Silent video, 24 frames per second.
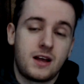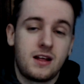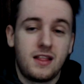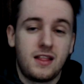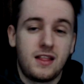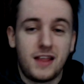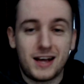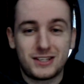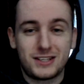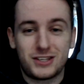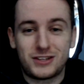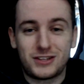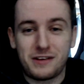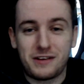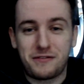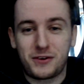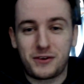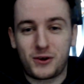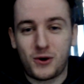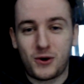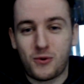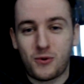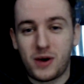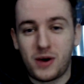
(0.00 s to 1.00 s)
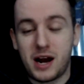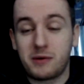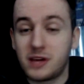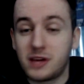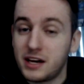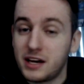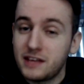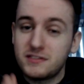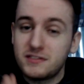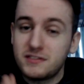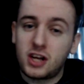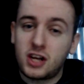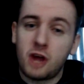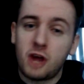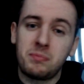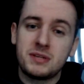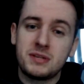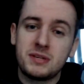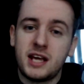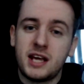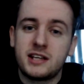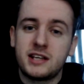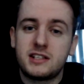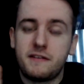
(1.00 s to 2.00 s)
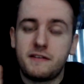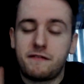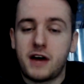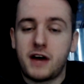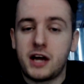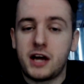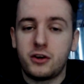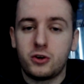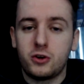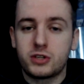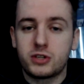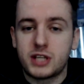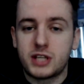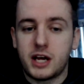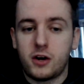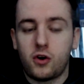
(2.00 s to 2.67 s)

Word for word: That's a difficult one. I'm going to use a couple of seconds to fire yours in,